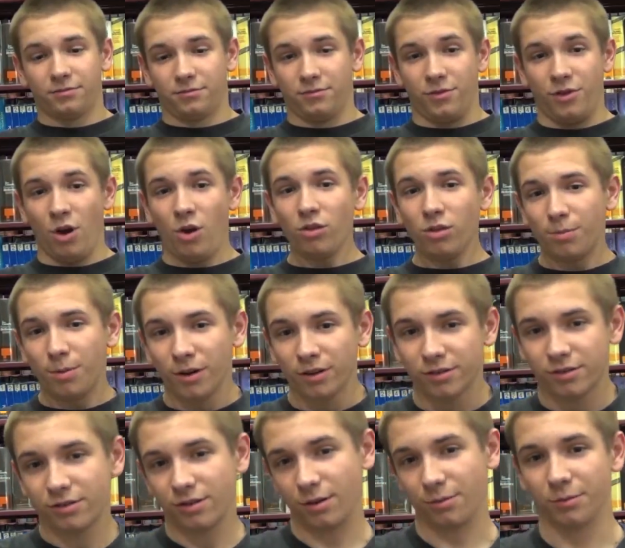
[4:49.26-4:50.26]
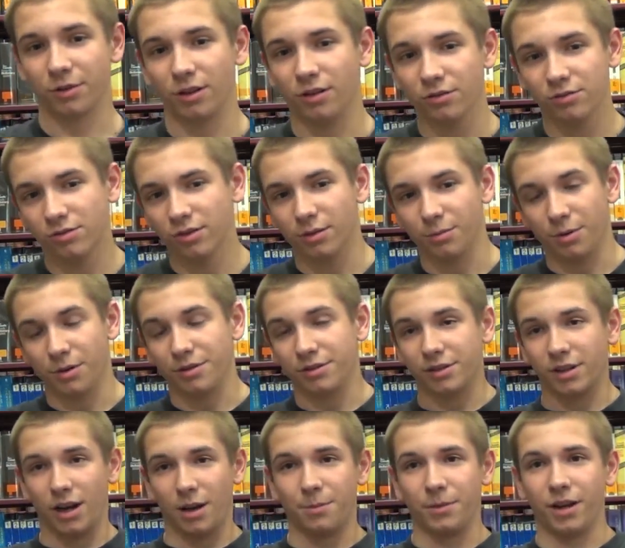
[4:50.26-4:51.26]
know the person or I'm close with the
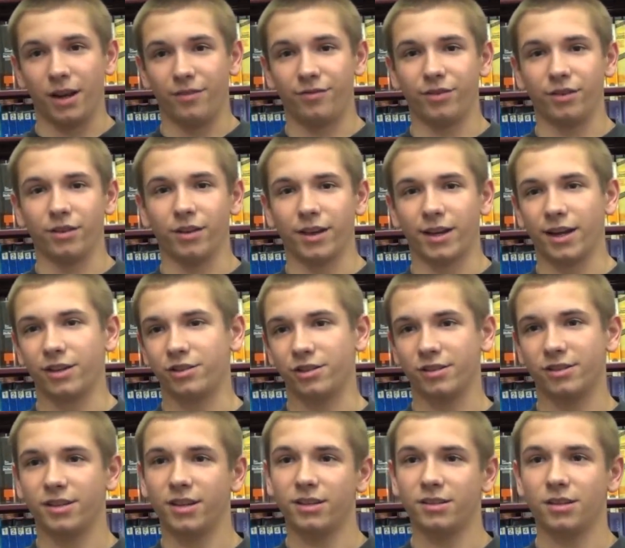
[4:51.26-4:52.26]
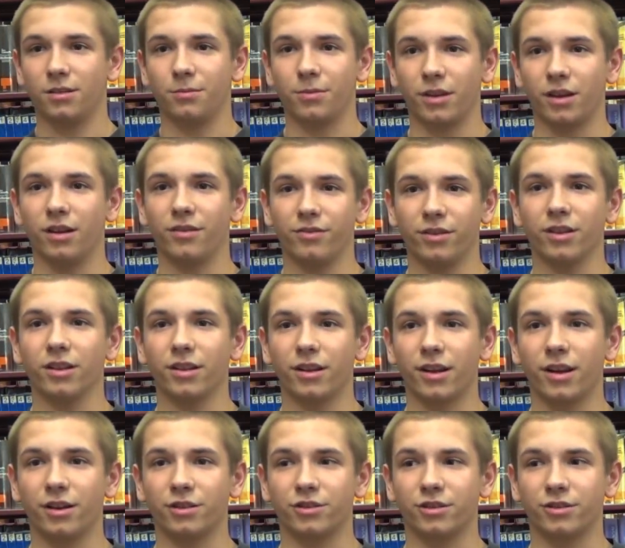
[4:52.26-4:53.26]
person, I mean, I feel like I should say something. I feel
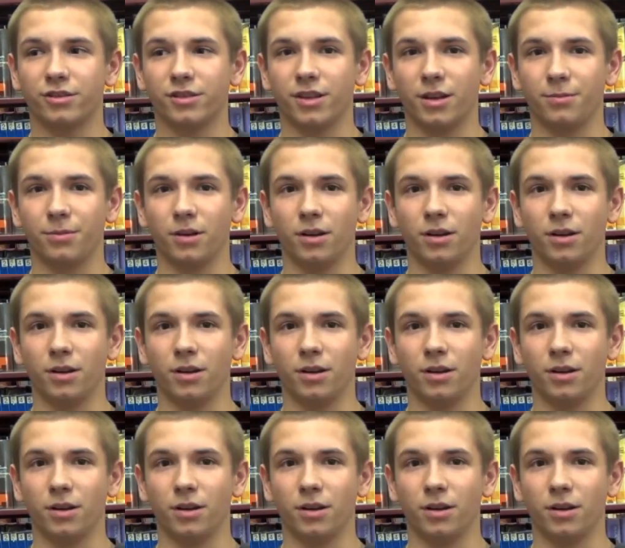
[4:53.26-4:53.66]
like I should step